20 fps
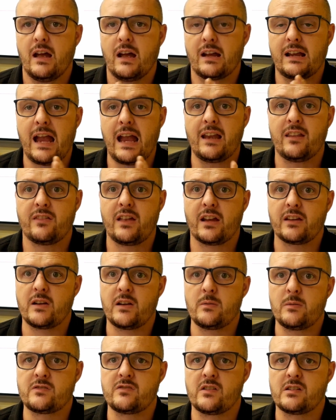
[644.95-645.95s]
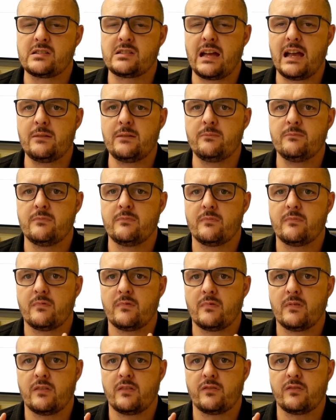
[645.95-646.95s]
Again, thank you very much for your time.
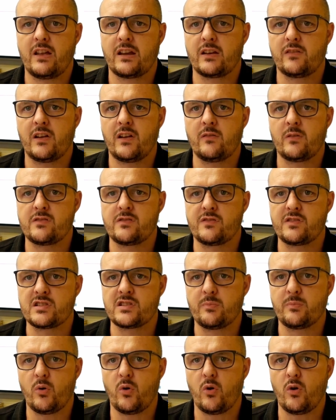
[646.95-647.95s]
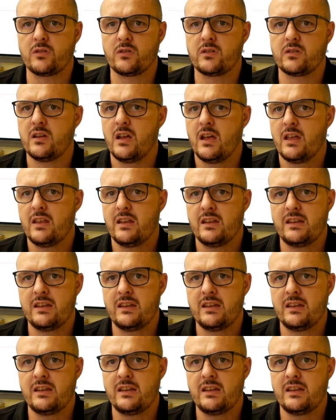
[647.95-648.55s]
Thank you very much for your support.